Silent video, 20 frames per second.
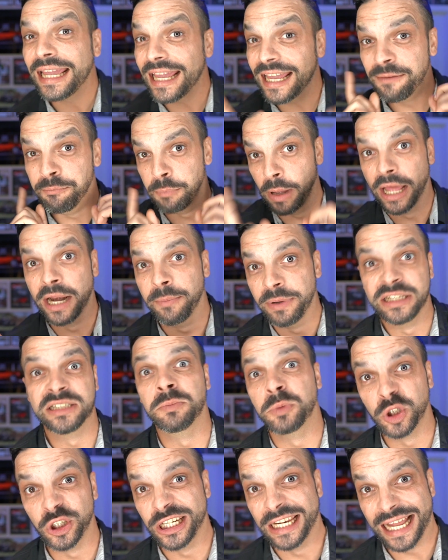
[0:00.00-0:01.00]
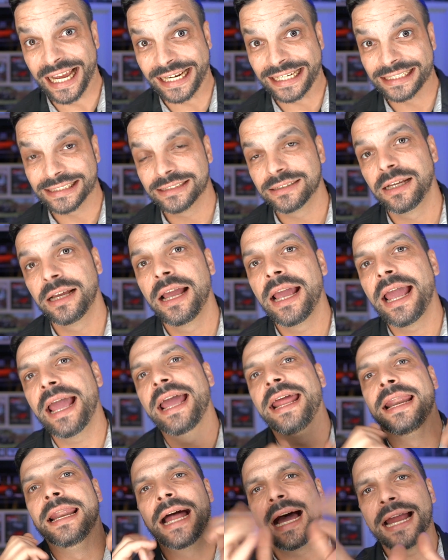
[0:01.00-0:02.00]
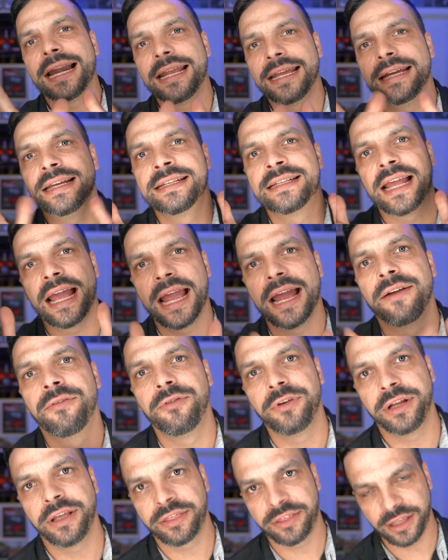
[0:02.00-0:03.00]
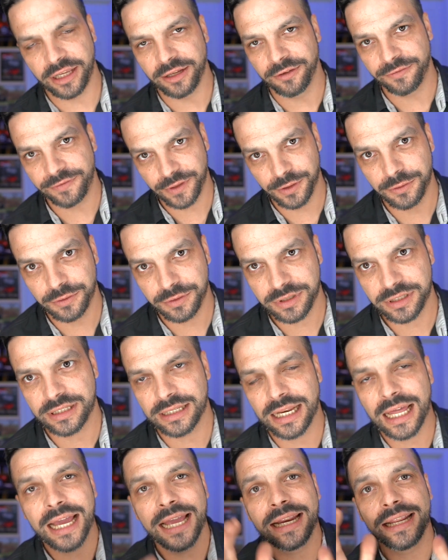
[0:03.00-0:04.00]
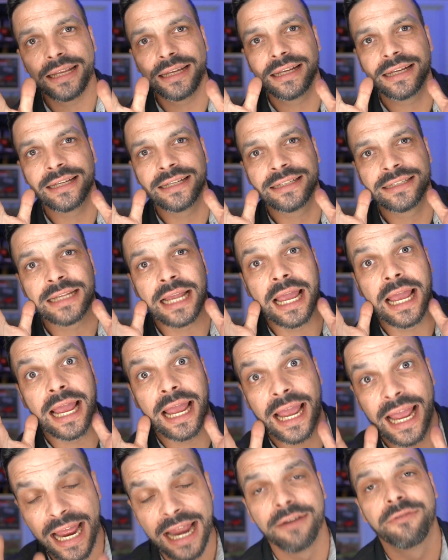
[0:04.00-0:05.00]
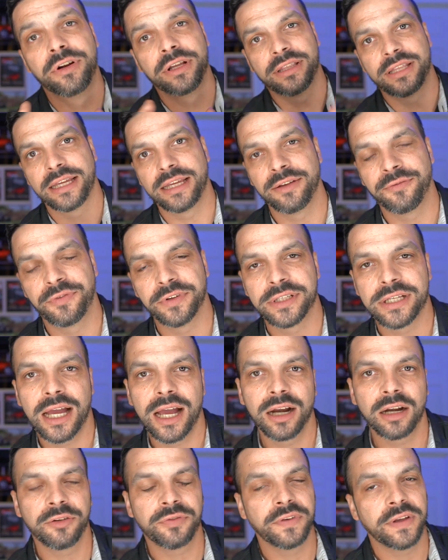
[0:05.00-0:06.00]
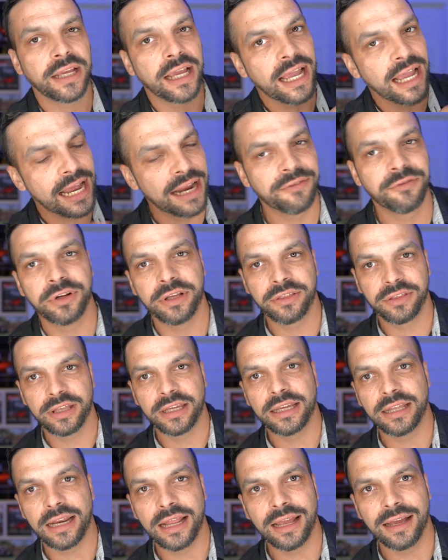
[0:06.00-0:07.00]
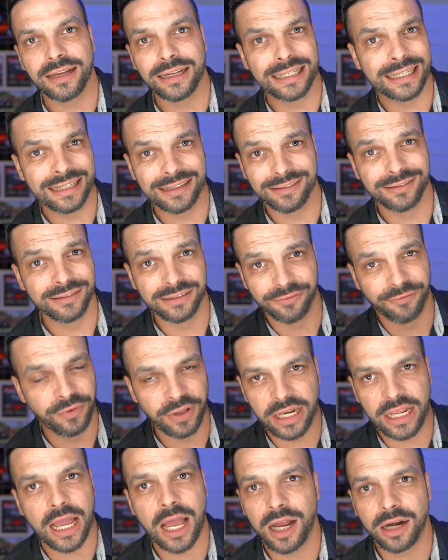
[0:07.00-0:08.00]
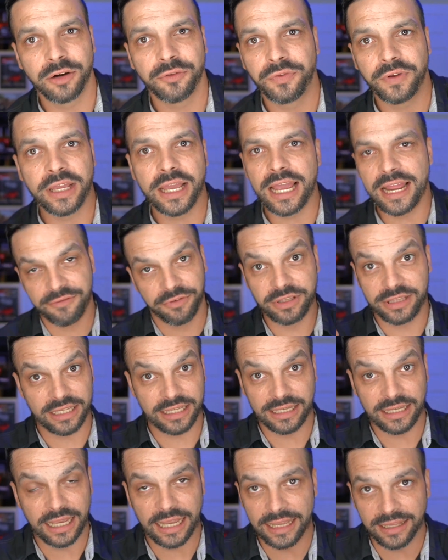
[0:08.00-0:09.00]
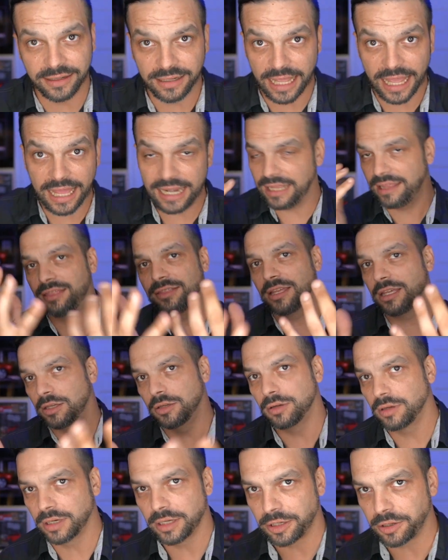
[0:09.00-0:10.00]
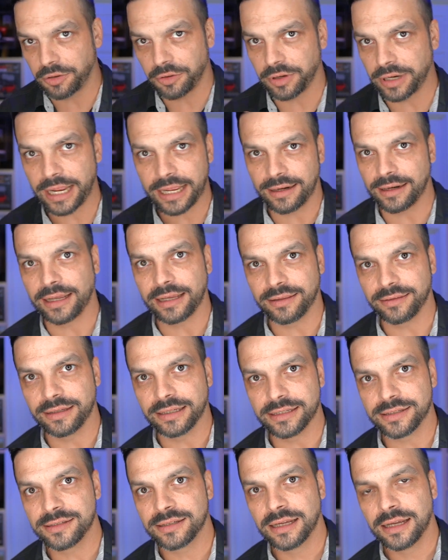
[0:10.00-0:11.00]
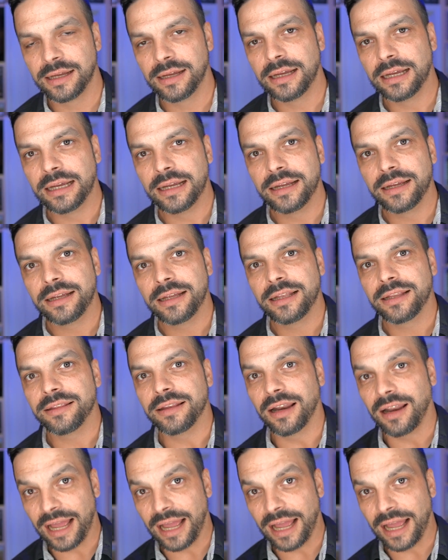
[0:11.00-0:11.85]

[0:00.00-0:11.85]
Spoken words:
it better be some good light. And lighting is everything, folks. Lighting is everything in photography, everything in videography, everything in anything you're going to create like this, the